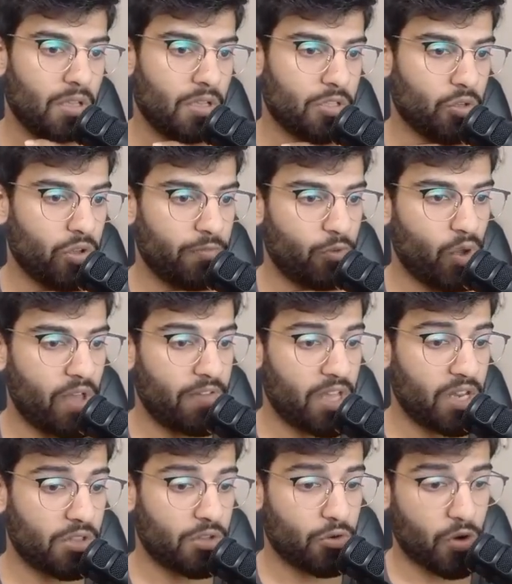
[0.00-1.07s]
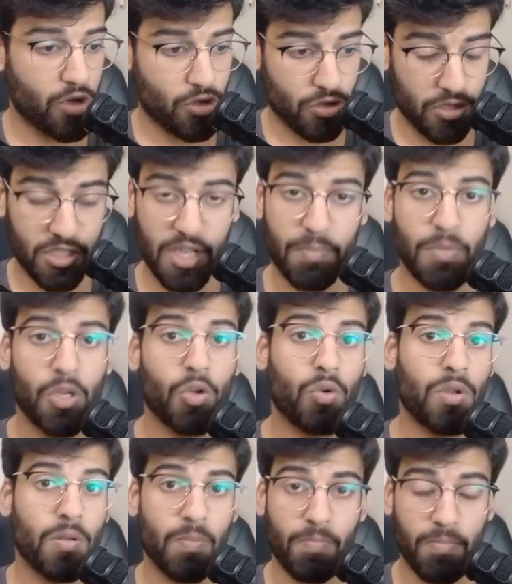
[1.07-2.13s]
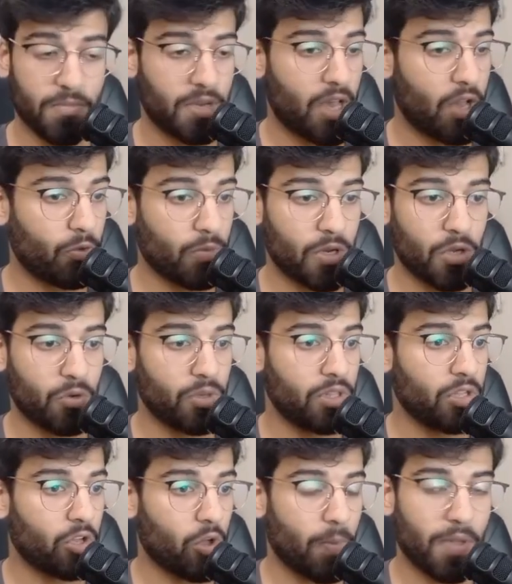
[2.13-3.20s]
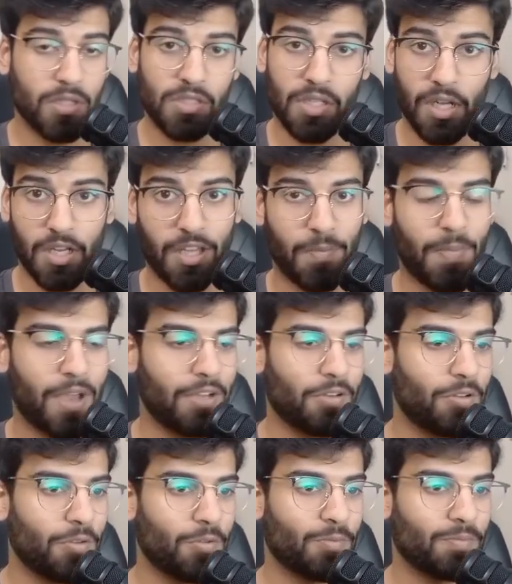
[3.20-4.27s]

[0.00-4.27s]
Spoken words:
So if you have any other questions, let me know down below in the comments and I'll get back to you.